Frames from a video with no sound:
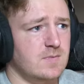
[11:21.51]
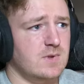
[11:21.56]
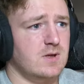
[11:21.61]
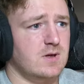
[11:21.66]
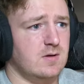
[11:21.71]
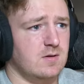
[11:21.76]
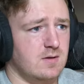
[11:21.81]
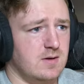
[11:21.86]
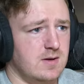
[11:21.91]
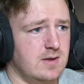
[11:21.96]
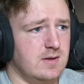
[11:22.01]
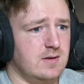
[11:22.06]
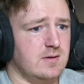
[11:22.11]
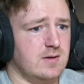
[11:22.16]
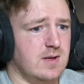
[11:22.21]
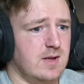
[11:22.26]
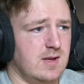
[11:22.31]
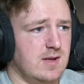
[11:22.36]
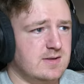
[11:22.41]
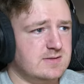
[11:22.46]
Alright,
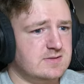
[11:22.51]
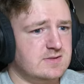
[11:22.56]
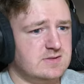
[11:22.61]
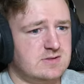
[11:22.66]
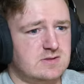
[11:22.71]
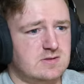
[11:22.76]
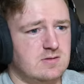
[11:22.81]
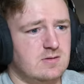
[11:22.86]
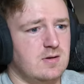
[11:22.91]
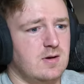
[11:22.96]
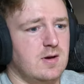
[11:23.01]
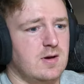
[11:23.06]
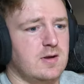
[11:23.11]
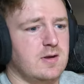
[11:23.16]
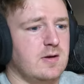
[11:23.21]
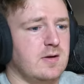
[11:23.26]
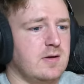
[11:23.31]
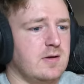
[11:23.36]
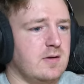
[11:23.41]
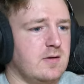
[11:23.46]
okay, this is
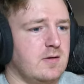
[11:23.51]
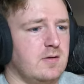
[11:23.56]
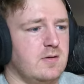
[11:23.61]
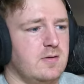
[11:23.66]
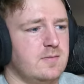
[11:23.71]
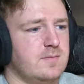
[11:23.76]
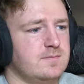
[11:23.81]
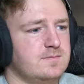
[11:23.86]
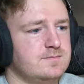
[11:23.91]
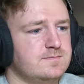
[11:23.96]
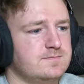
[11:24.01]
not good at all.